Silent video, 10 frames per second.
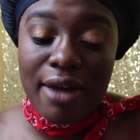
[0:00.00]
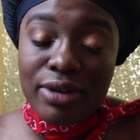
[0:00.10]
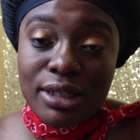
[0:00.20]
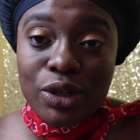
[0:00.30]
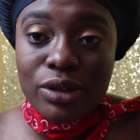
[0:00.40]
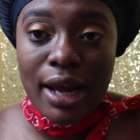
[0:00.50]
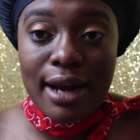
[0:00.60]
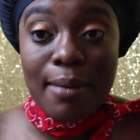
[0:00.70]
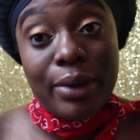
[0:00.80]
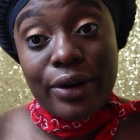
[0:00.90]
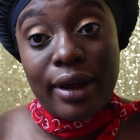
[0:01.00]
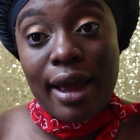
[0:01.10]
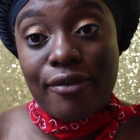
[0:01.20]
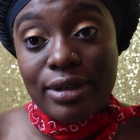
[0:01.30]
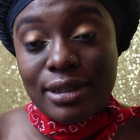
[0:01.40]
every single day, and I'm learning
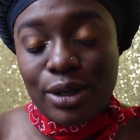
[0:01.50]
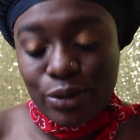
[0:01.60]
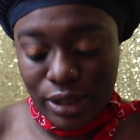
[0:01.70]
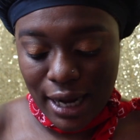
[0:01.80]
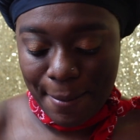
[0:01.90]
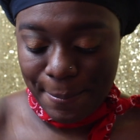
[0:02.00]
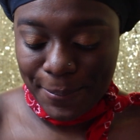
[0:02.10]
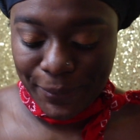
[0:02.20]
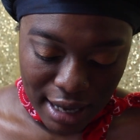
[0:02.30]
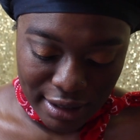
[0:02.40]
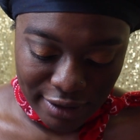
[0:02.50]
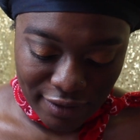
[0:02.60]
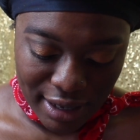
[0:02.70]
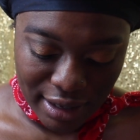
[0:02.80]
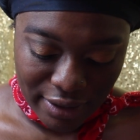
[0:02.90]
every single day. I did
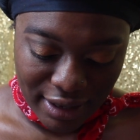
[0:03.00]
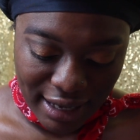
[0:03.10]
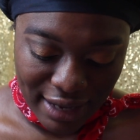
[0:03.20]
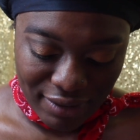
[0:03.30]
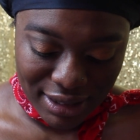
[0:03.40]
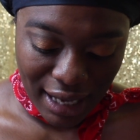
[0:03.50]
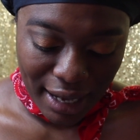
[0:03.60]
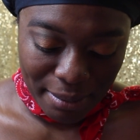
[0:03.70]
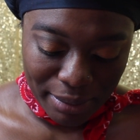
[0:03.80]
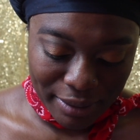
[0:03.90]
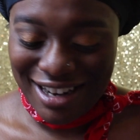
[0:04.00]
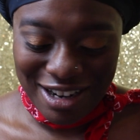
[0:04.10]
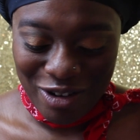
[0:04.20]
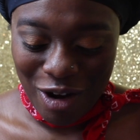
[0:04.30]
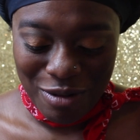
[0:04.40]
find out that I have a type, and
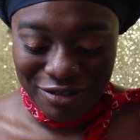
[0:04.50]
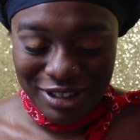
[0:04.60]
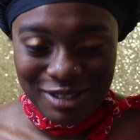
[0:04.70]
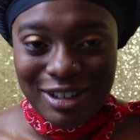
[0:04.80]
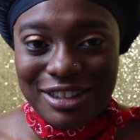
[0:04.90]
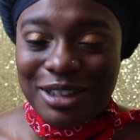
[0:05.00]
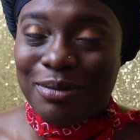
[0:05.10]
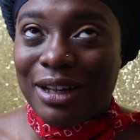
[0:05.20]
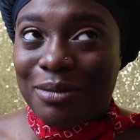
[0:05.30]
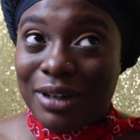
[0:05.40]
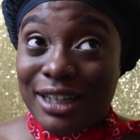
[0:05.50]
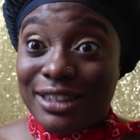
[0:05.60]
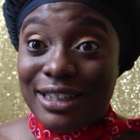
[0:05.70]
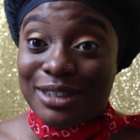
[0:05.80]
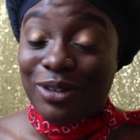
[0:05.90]
I know all my friends are watching and like, oh my
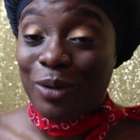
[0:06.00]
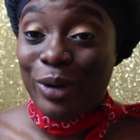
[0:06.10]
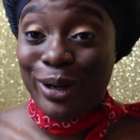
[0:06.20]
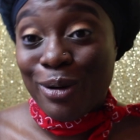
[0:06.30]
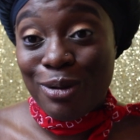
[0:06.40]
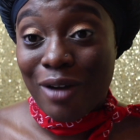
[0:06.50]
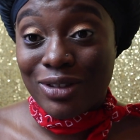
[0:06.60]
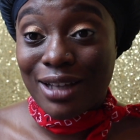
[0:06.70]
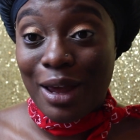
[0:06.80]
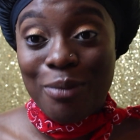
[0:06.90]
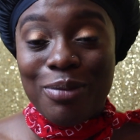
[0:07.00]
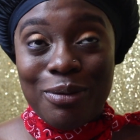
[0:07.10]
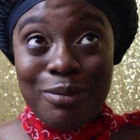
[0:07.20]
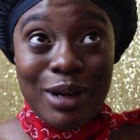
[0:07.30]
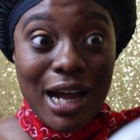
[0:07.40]
gosh, yes girl, we know you have a type.
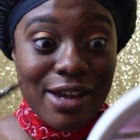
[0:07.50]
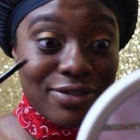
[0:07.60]
But I